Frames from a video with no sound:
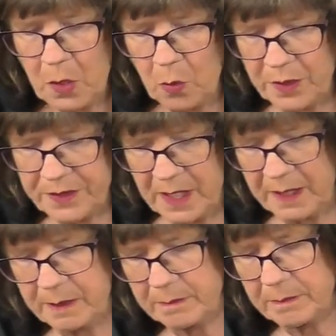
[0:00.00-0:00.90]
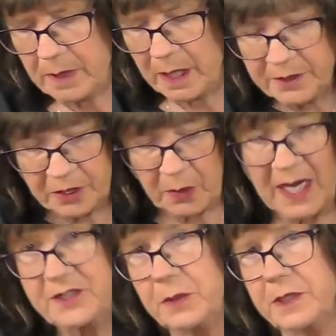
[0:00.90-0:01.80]
with an
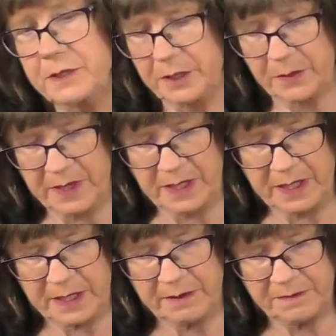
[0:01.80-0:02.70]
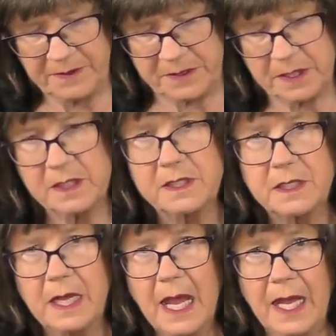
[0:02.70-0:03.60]
undergraduate degree in physics
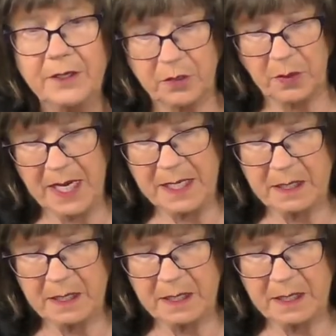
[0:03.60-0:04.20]
and great